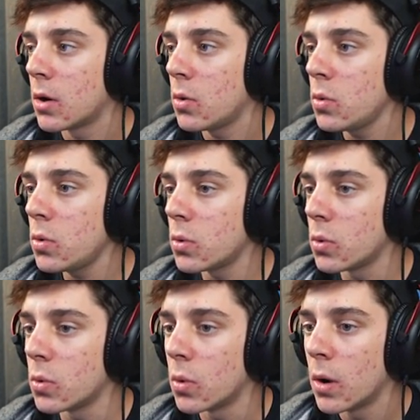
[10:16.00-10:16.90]
Ooh.
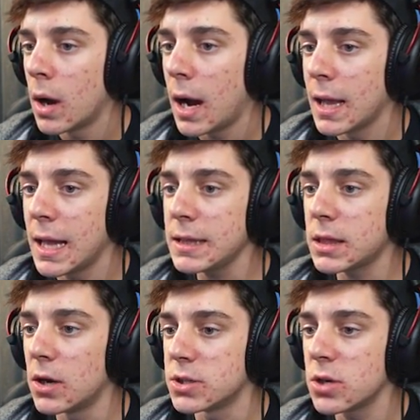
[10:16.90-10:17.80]
I like
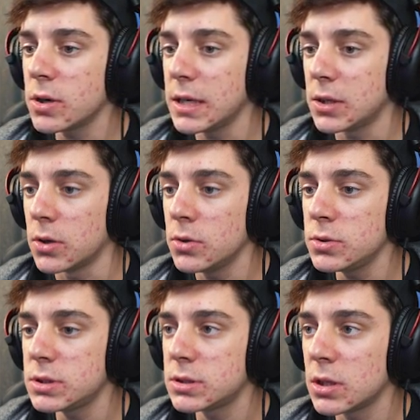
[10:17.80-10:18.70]
those hooky
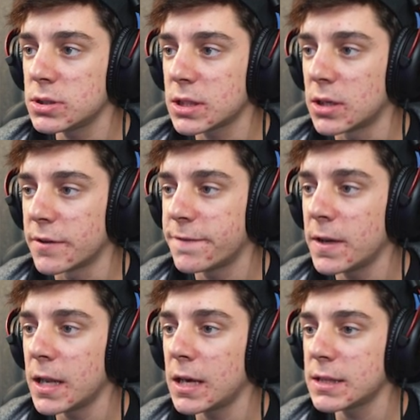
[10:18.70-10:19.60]
doos. Those are kind of
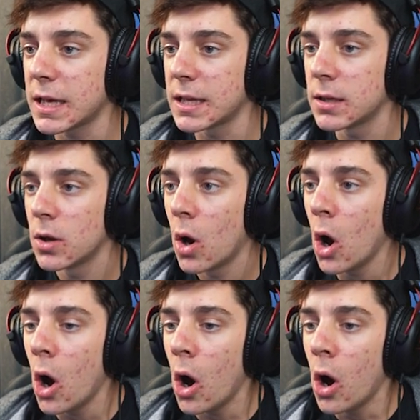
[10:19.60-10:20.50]
fun, aren't they?
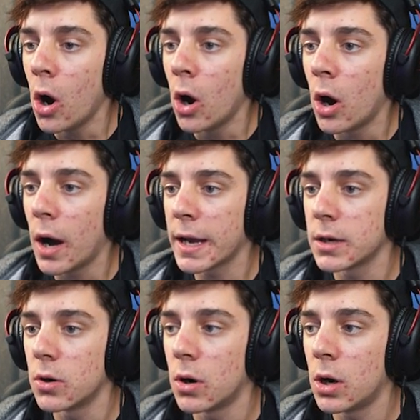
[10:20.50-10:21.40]
Oh, I can
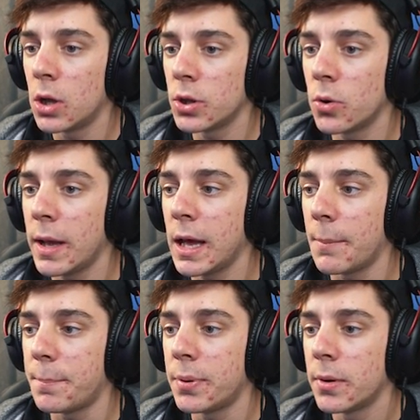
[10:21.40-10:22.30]
go all the way
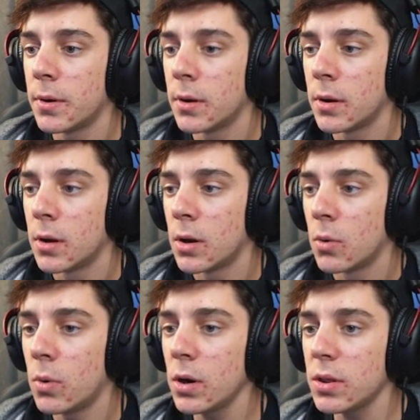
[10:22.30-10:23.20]
up.
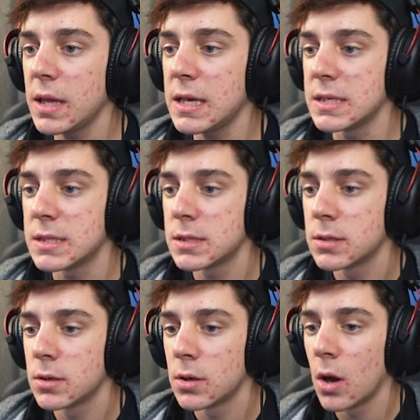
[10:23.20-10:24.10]
What are these?
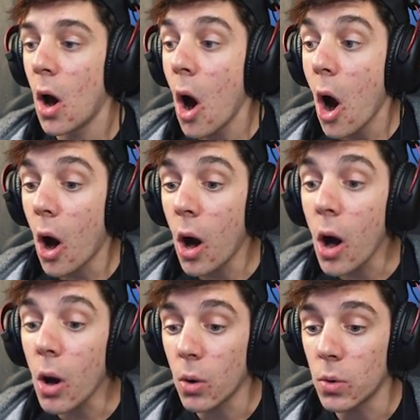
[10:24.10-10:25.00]

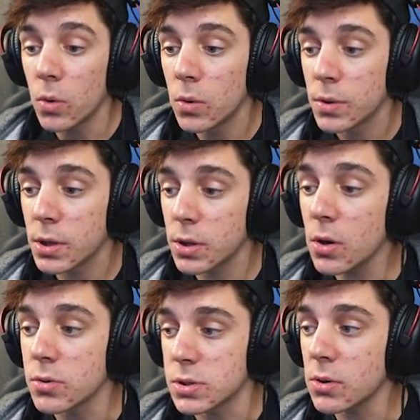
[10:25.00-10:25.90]
Oh, they're
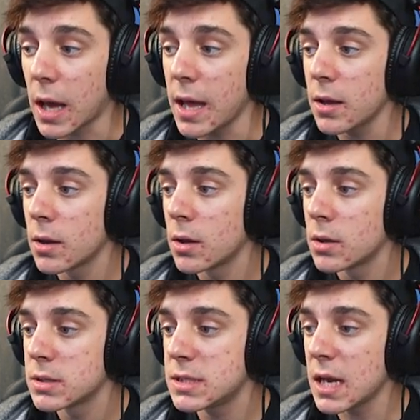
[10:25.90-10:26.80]
those. Okay.
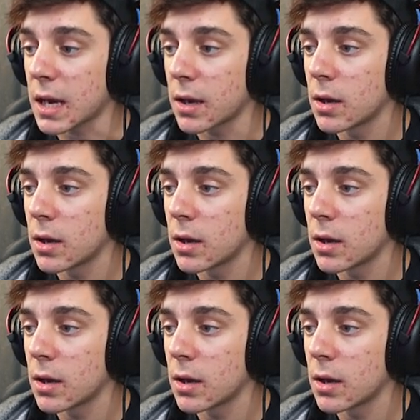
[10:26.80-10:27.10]
Sick.